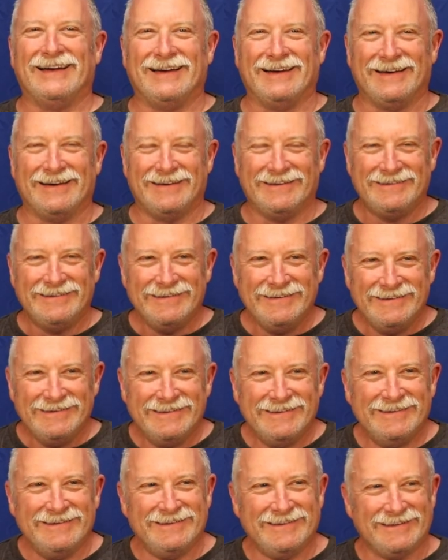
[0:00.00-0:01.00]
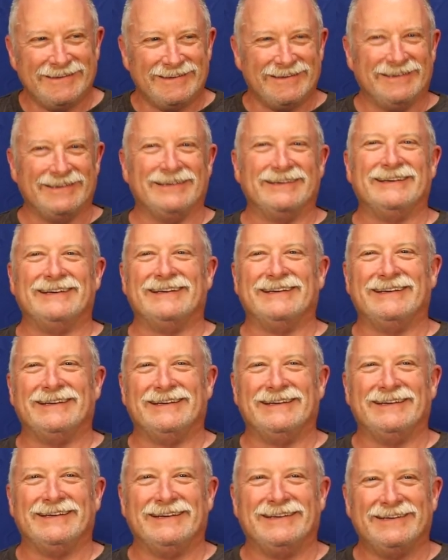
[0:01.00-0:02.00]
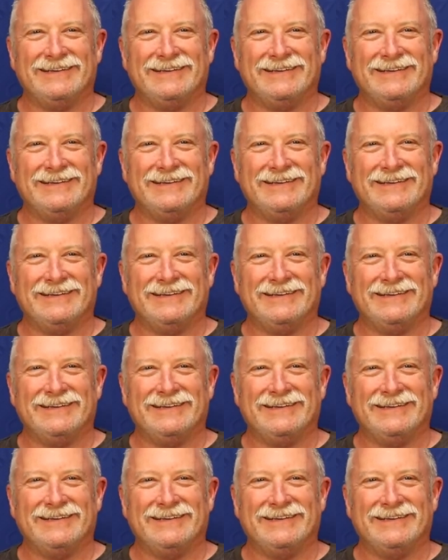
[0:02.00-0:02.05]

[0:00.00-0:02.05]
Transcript: The person shown says nothing.